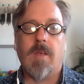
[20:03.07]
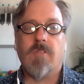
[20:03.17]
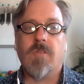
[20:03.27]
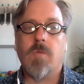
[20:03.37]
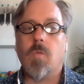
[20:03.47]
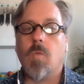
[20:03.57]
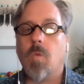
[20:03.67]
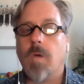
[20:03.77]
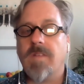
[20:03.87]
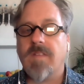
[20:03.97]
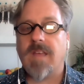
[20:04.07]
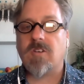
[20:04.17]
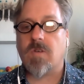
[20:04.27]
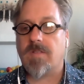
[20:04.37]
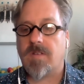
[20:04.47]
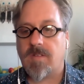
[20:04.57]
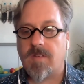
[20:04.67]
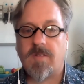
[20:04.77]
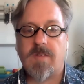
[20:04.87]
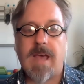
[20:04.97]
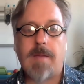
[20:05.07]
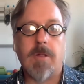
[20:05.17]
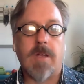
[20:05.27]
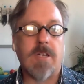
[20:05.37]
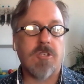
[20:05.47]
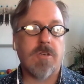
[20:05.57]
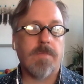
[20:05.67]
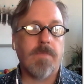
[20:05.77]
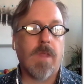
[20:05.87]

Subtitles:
So once that trust is established,